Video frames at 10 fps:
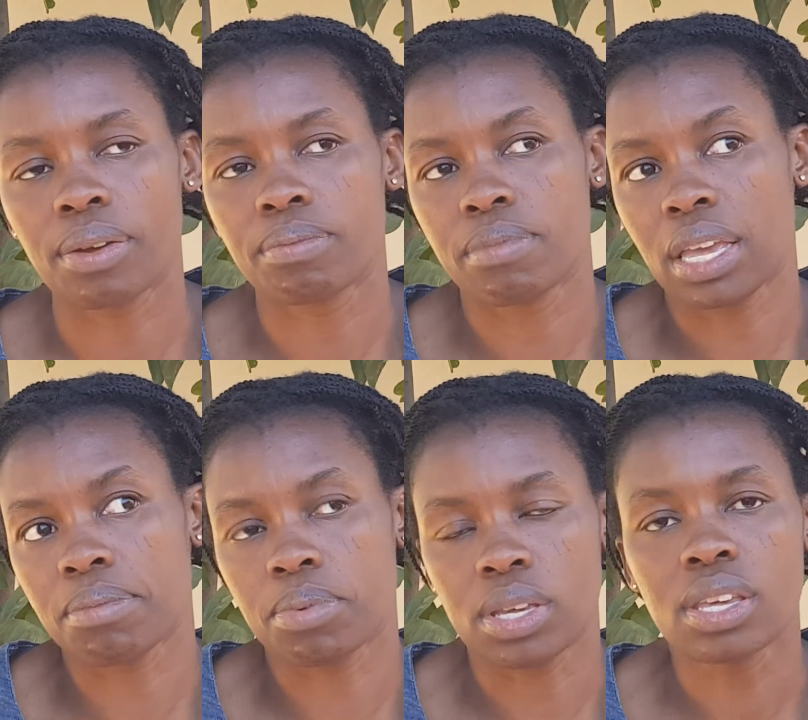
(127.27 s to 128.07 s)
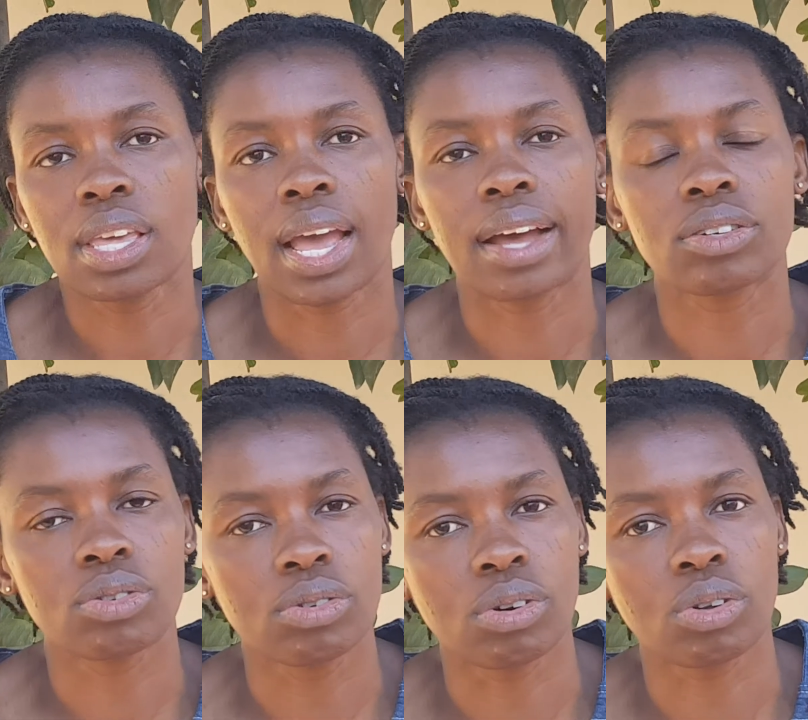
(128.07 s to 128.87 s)
maybe, I
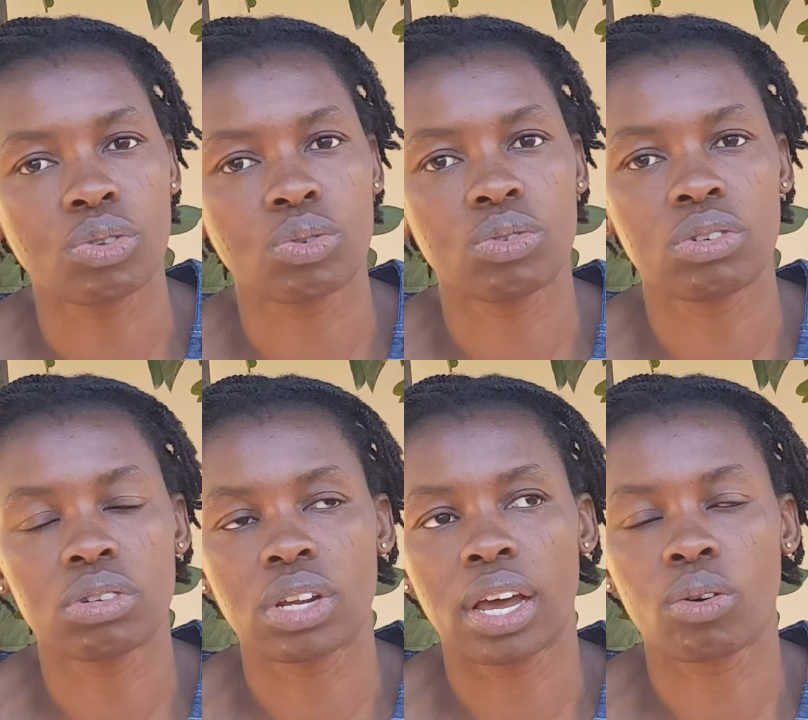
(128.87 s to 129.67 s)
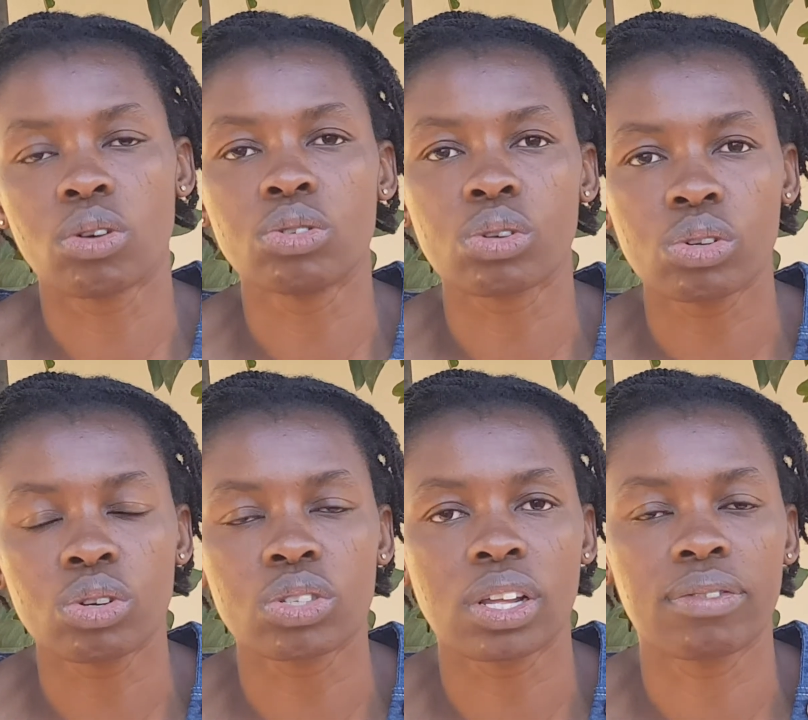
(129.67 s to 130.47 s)
don't know, you'd console
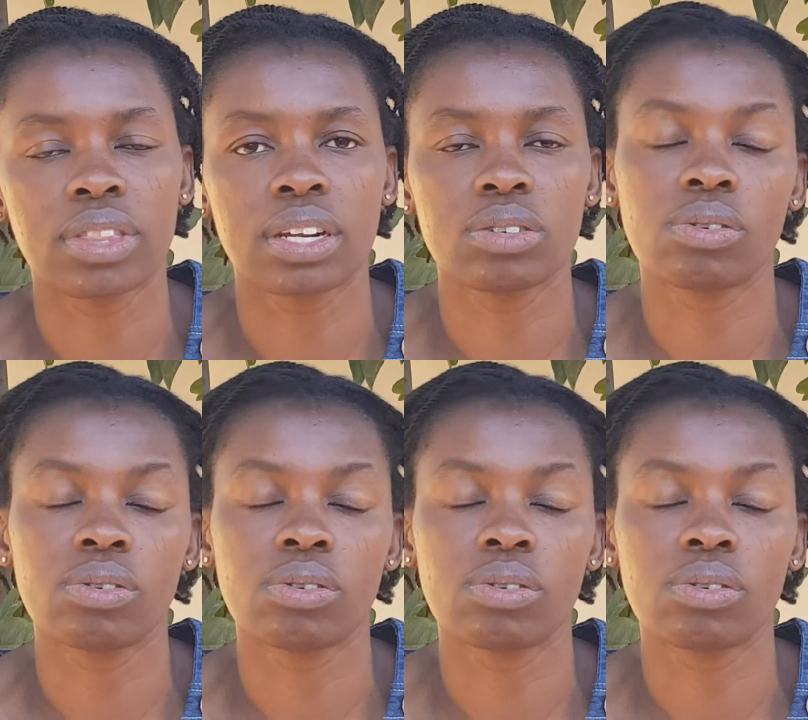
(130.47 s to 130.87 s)
yourself that,